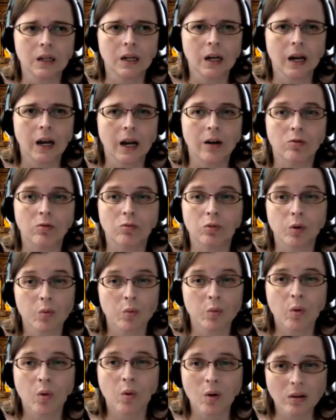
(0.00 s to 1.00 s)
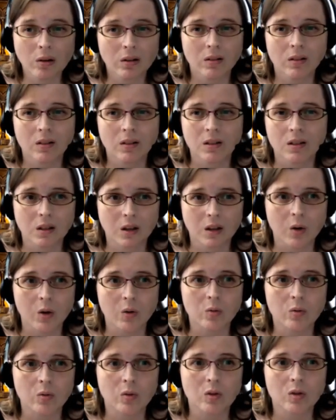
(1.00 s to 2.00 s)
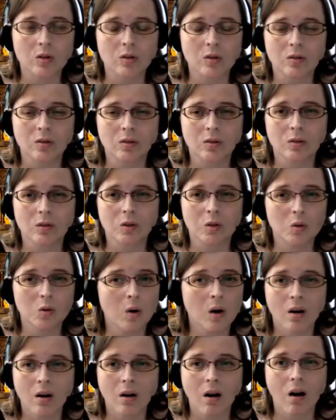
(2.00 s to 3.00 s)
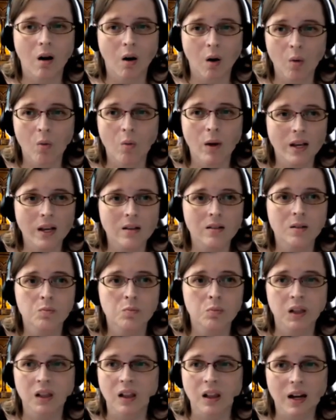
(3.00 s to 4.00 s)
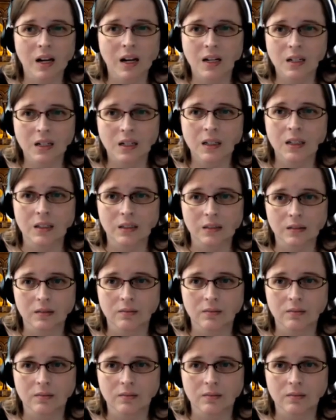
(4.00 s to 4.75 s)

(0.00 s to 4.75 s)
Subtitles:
and rewards those who are always plugged in,